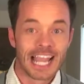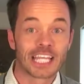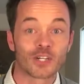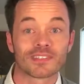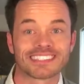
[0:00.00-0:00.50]
I
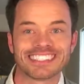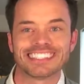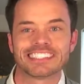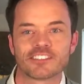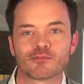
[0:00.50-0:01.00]
know it's
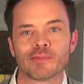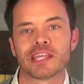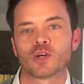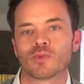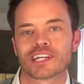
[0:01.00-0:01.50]
easy for me
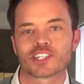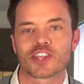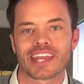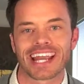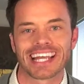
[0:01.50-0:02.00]
to wish
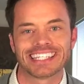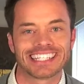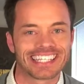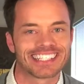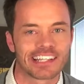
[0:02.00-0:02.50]
that I
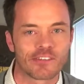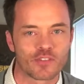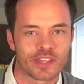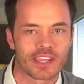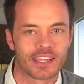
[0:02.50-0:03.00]
didn't live
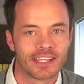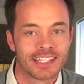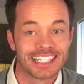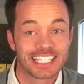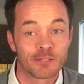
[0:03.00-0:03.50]
with a
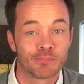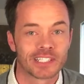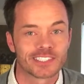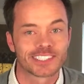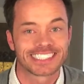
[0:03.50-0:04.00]

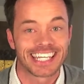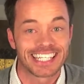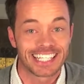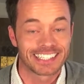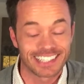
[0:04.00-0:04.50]

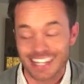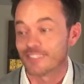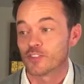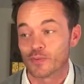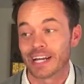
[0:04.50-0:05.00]
debilitating,
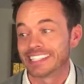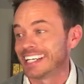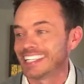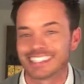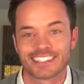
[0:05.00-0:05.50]

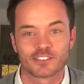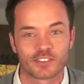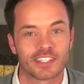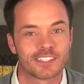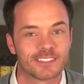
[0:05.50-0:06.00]
life-threatening
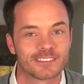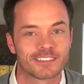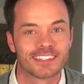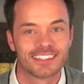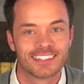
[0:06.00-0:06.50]
disease.